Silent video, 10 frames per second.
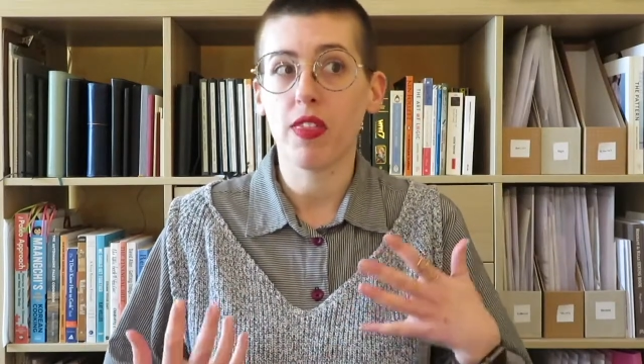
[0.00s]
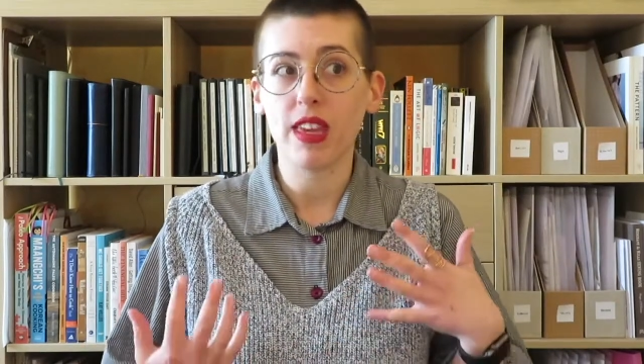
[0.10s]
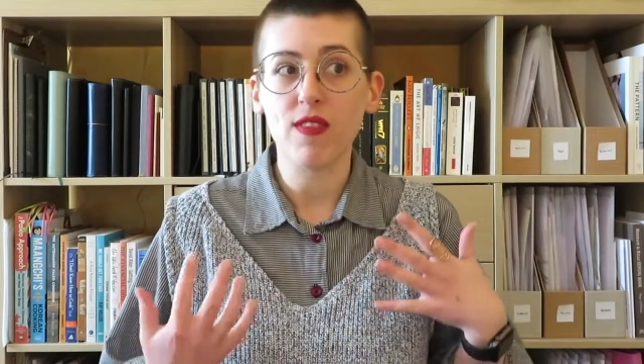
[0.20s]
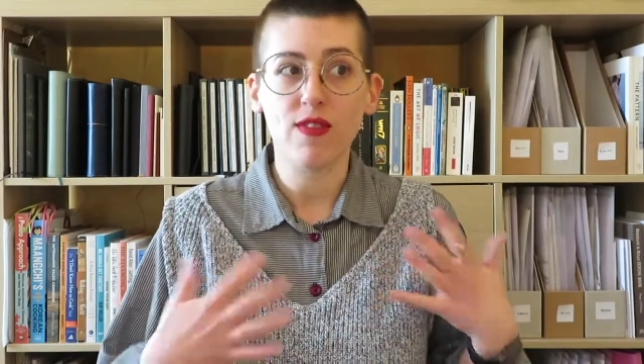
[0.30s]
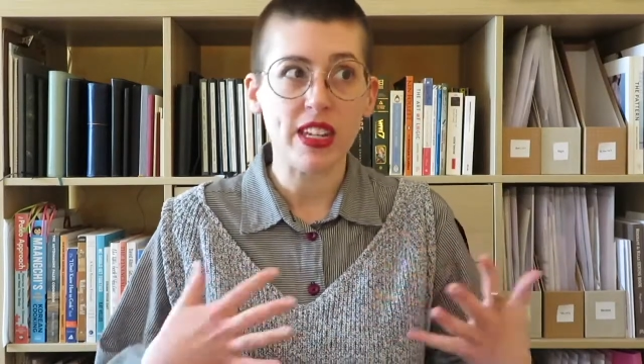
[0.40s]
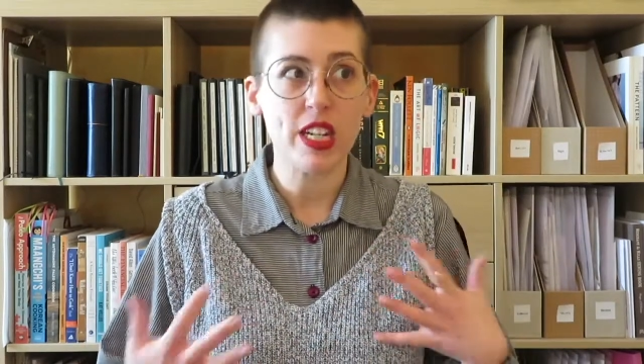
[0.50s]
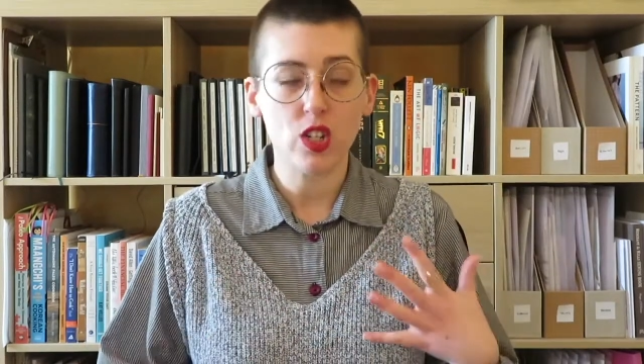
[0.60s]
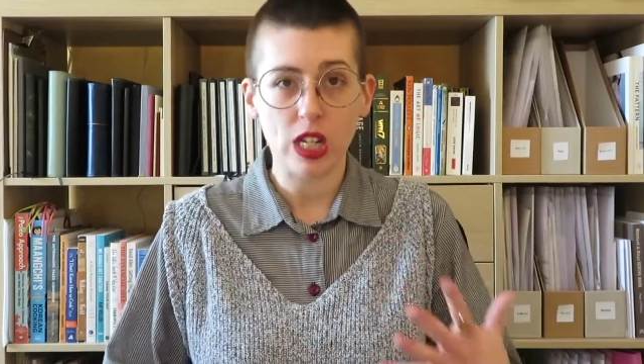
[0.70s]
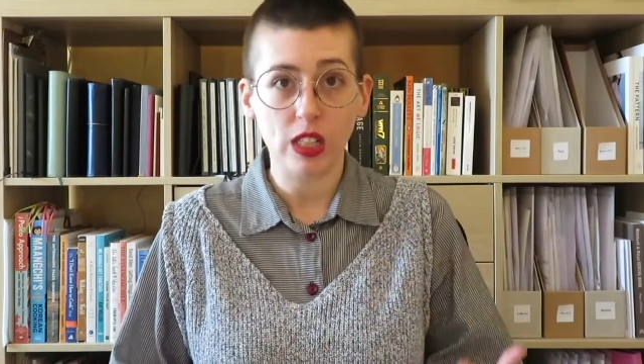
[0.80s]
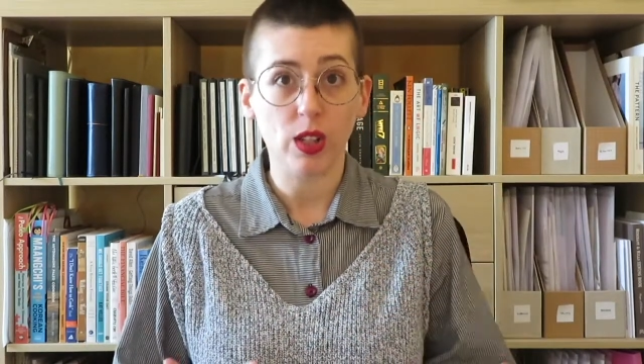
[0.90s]
the
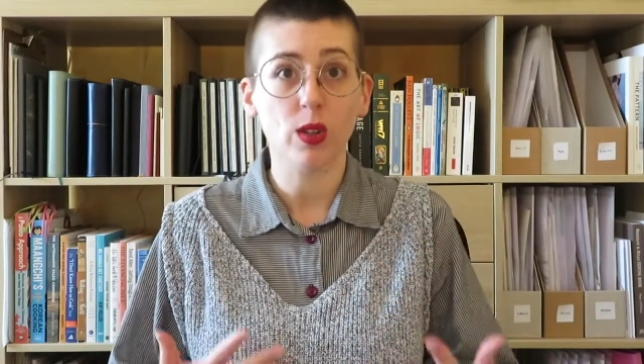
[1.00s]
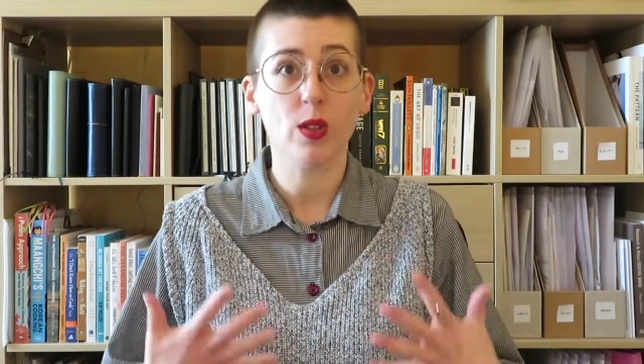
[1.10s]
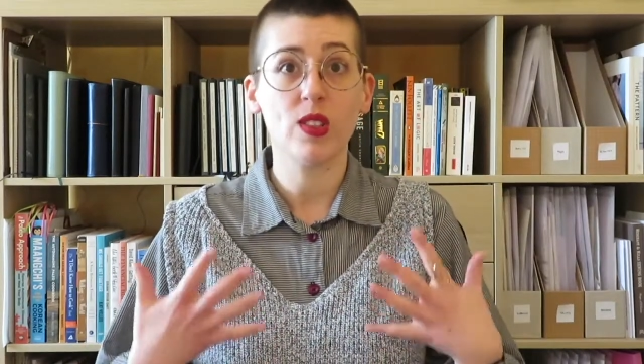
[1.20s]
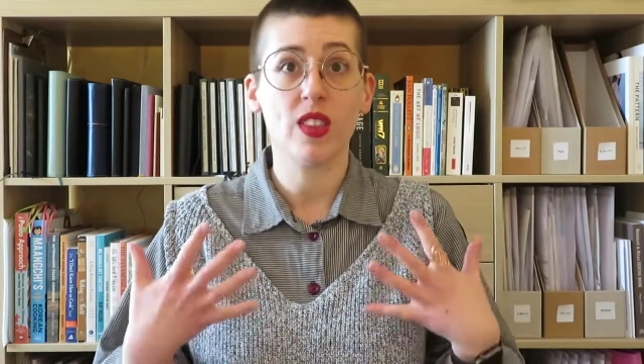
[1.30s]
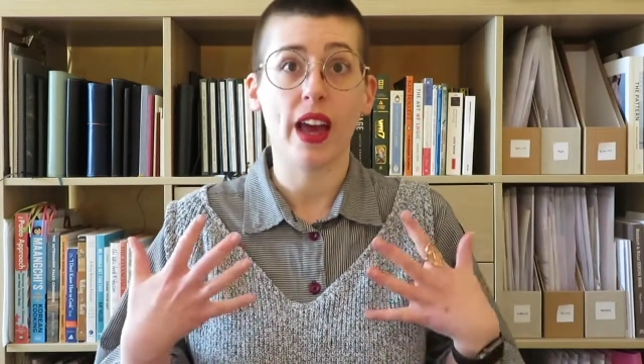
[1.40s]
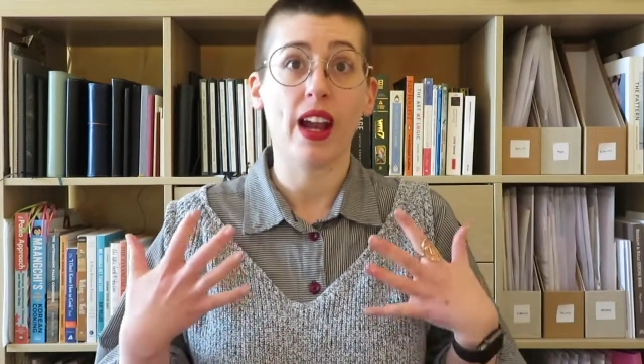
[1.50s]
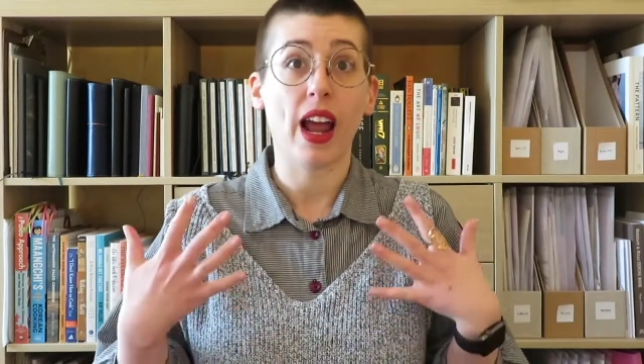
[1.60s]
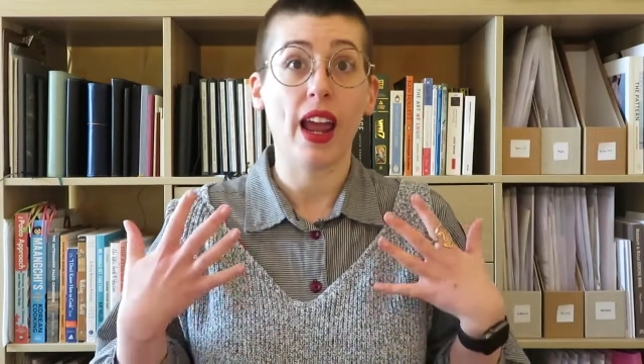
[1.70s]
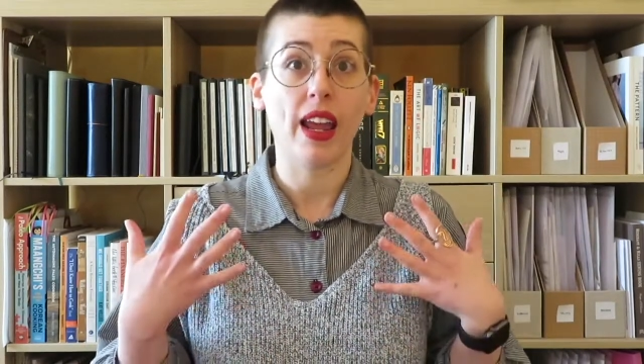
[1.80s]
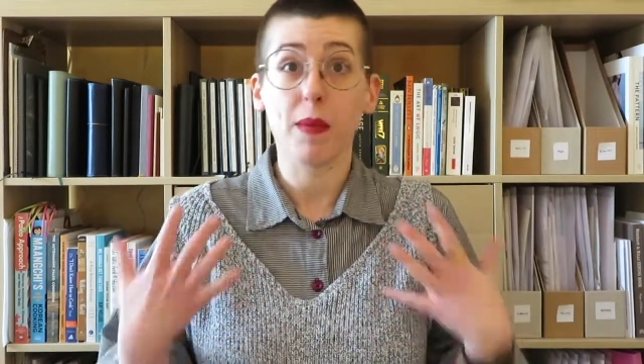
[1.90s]
vintagey clothes that
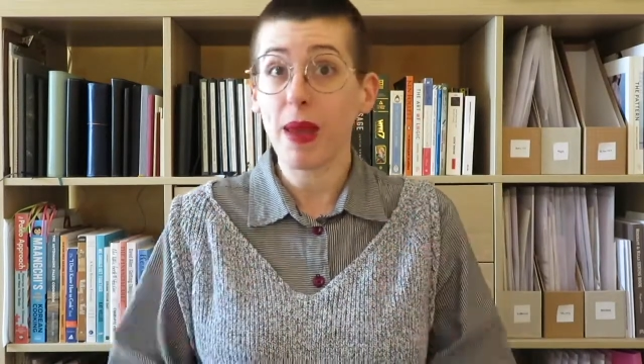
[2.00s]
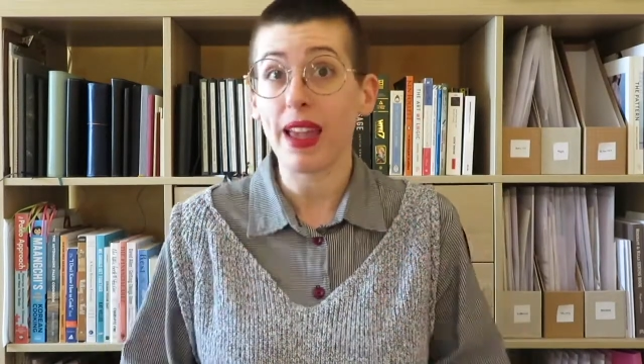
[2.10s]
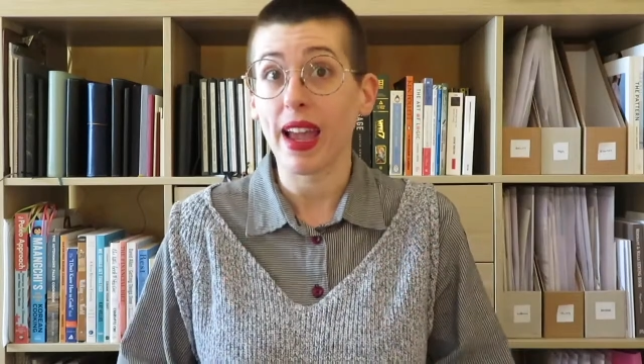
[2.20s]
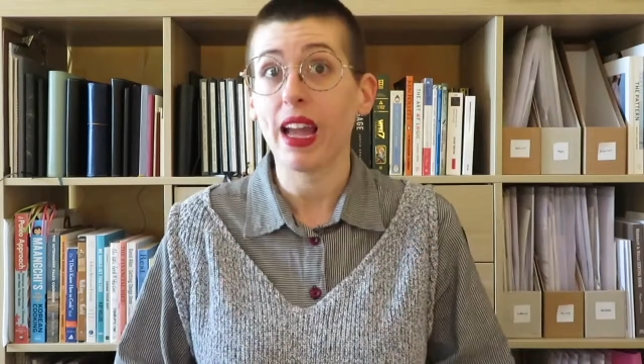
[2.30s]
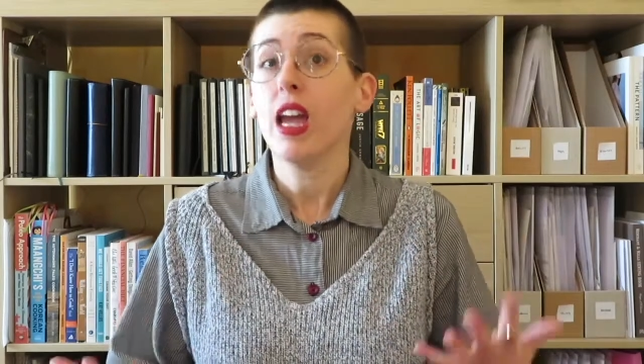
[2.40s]
I am making.